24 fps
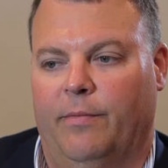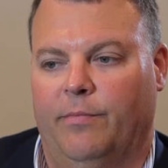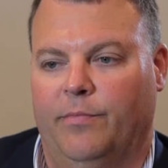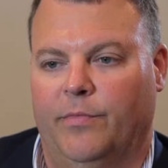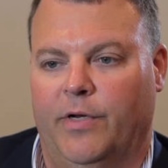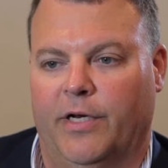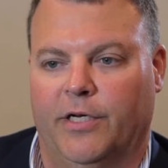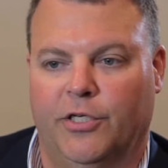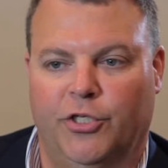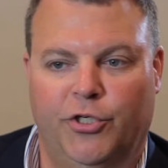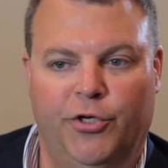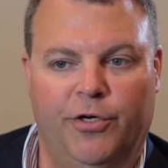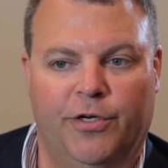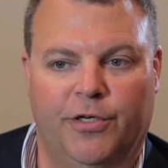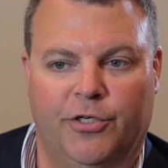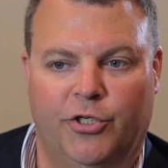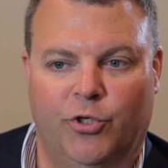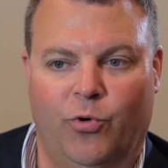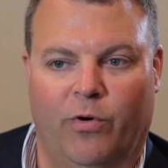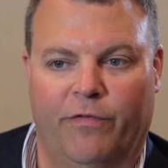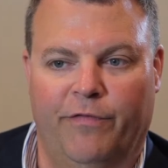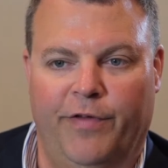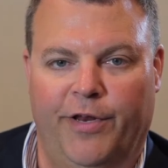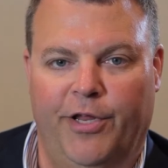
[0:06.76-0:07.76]
I'm going to shoot a
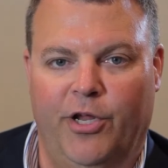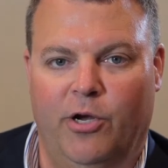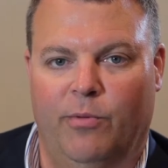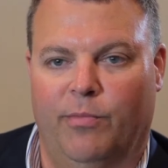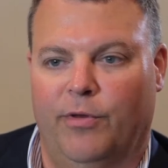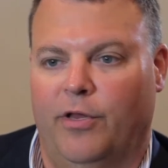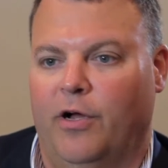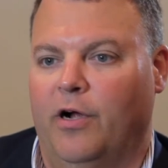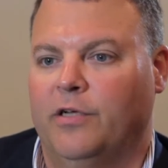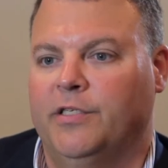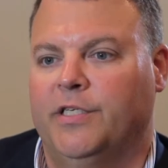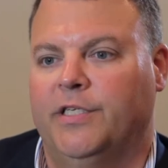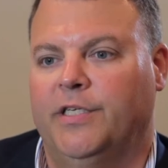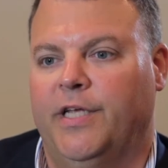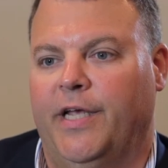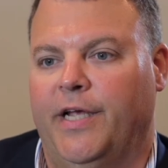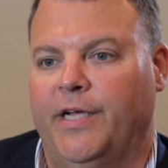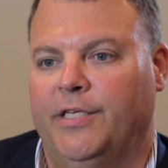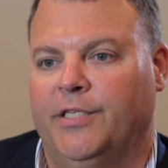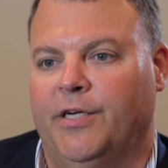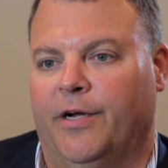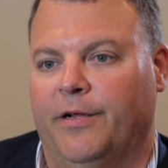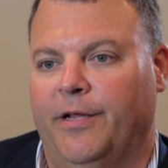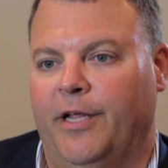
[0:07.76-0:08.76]
short video blog
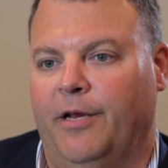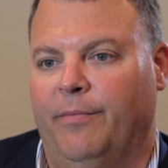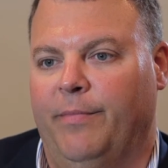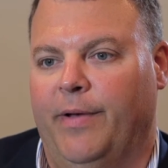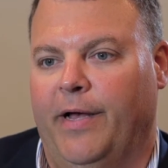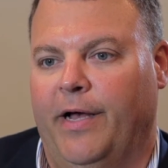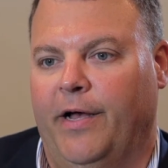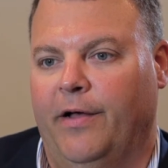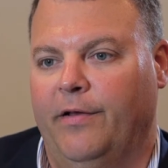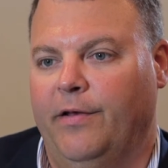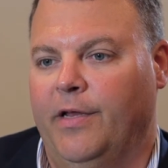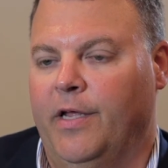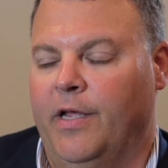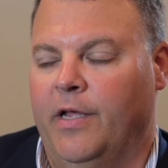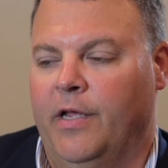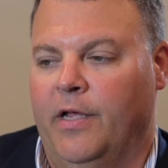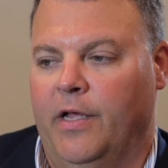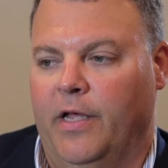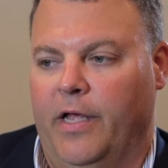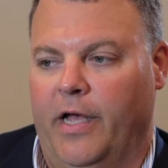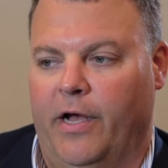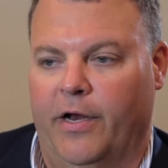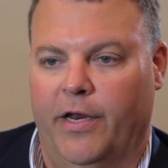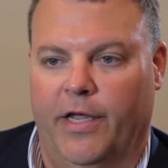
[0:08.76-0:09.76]
today talking about
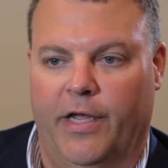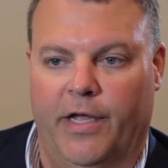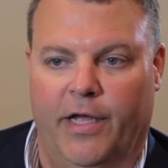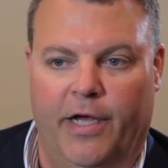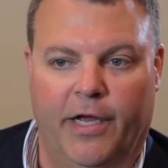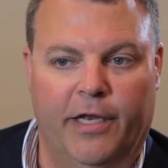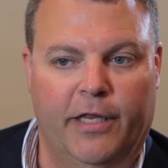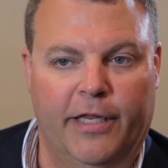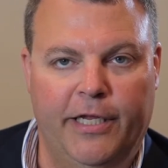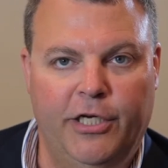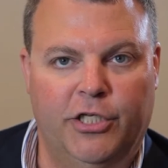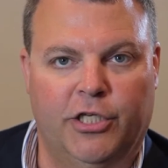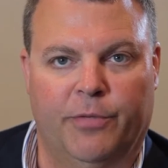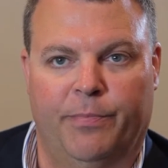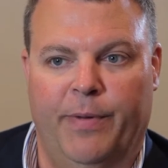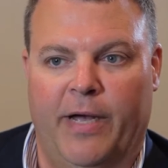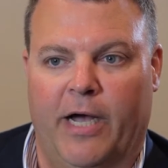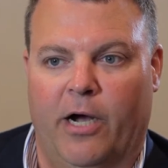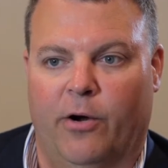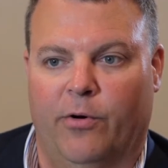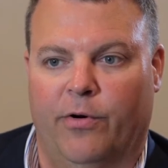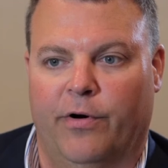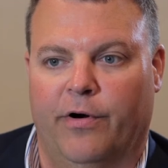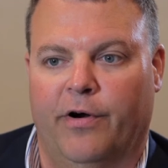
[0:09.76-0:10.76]
how to unleash the
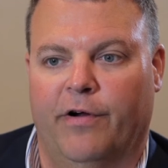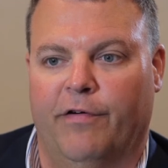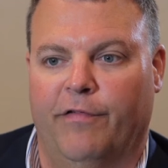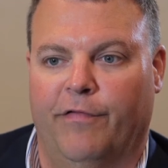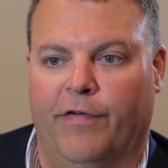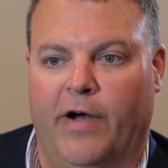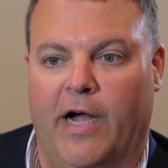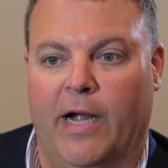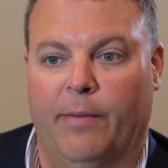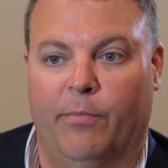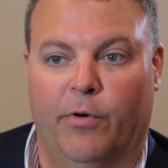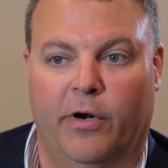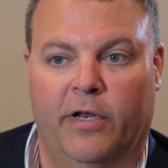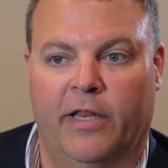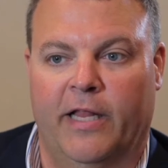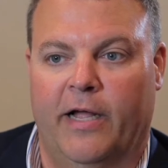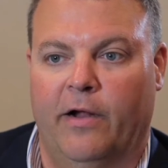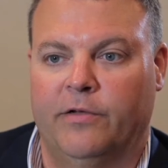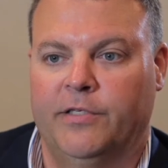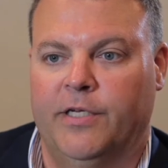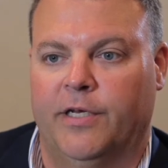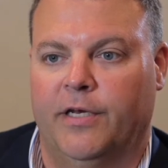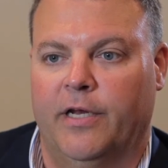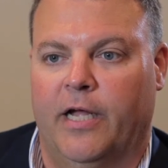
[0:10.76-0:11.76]
power of hybrid
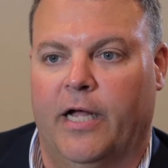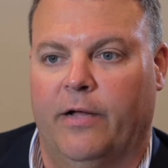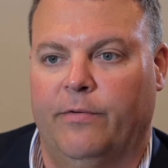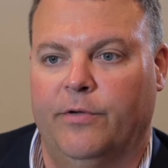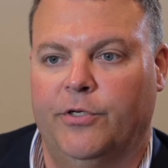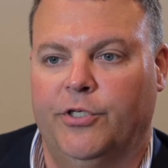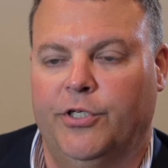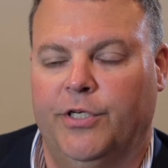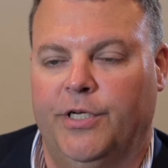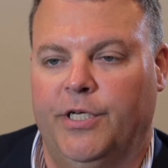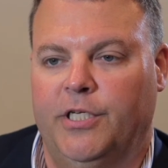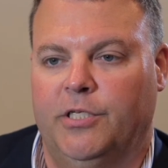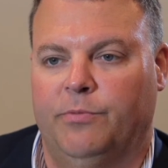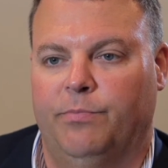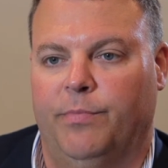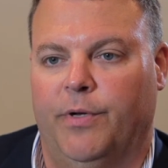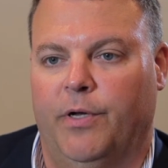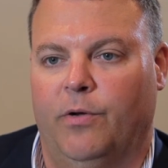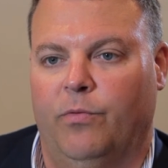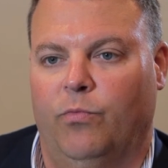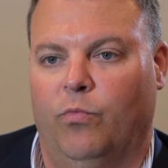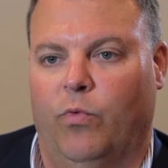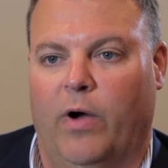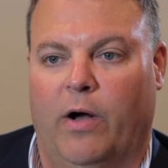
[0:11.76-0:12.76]
cloud technologies,
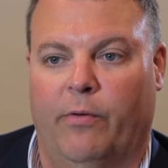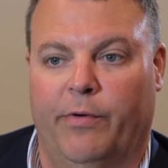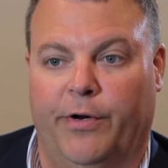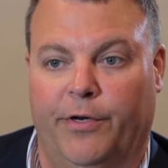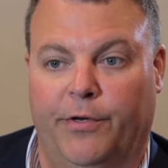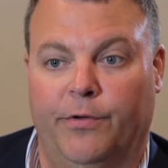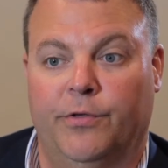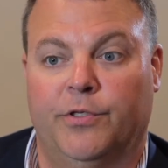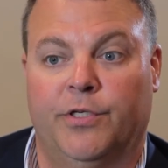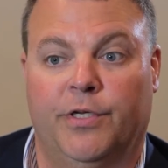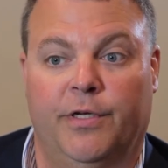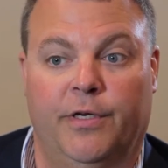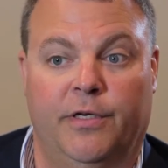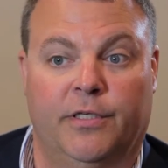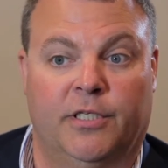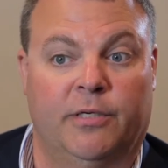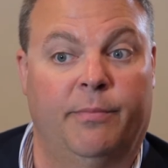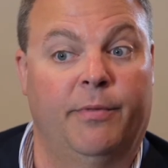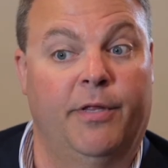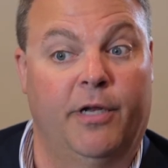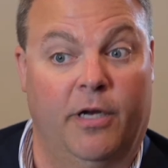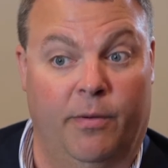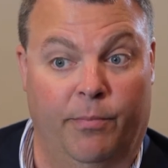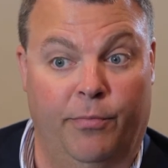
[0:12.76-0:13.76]
but while reducing
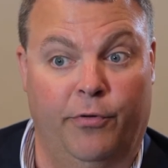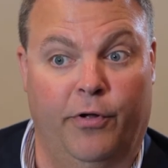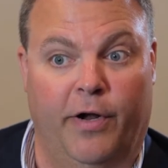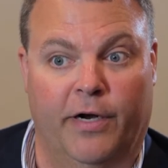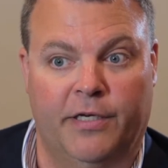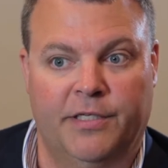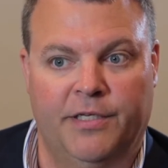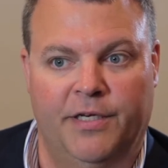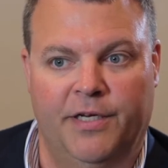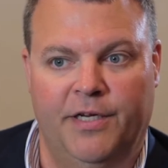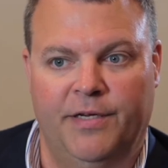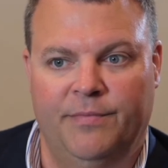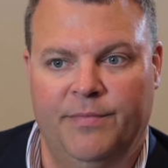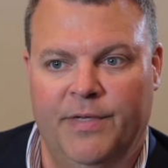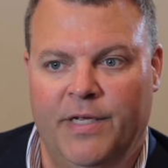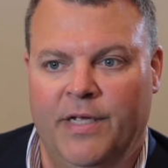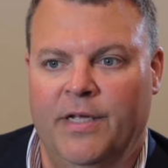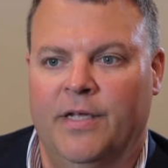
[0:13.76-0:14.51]
some of the complexity.